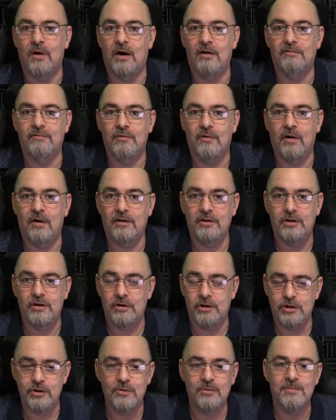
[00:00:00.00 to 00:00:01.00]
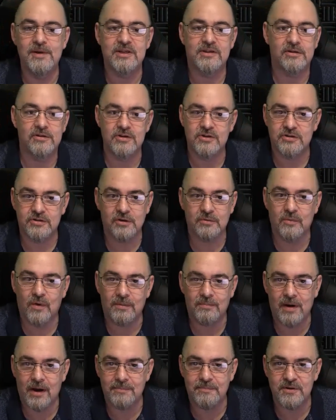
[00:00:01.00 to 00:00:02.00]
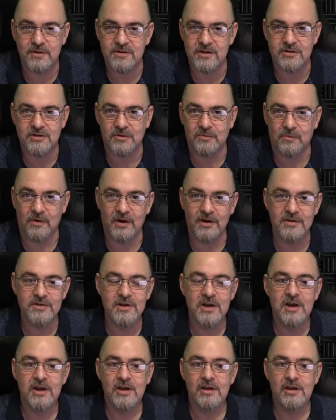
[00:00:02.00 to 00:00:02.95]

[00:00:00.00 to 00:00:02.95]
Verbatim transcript: of you misunderstood what my position was.